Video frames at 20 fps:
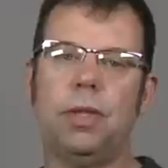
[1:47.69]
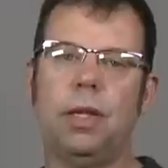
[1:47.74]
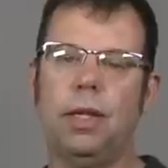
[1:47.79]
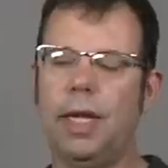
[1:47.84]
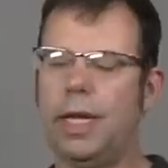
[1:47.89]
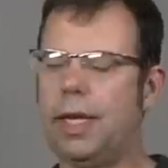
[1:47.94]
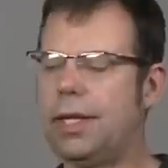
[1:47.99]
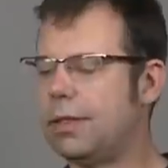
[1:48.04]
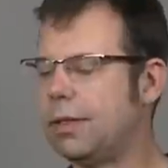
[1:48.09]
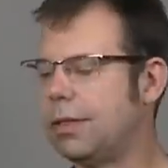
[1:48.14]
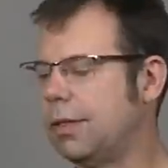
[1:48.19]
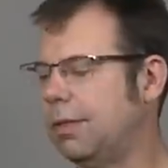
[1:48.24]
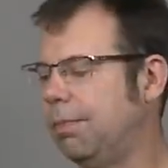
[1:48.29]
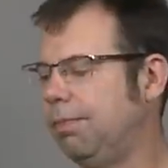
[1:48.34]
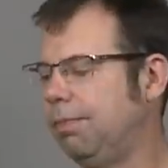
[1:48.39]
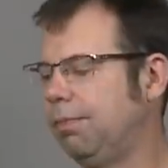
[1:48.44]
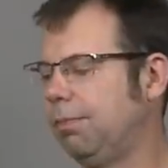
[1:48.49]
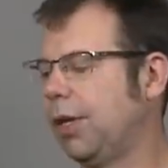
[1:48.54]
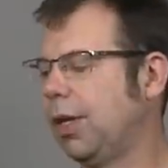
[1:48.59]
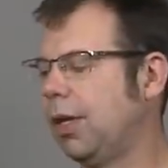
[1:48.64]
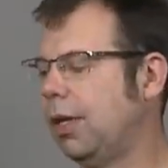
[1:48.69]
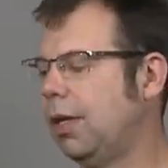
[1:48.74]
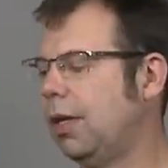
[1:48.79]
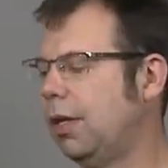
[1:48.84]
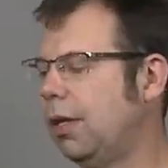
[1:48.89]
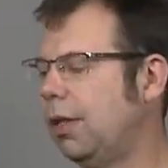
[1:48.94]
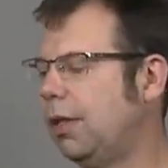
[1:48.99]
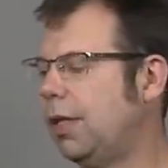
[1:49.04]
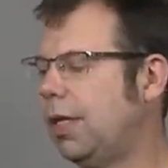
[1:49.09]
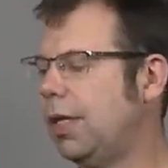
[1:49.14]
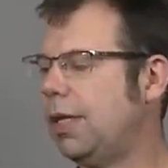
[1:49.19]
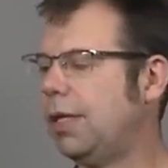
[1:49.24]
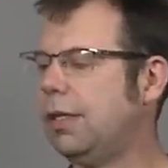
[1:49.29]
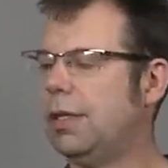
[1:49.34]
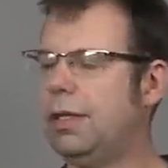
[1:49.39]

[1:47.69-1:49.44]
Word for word: the lens. The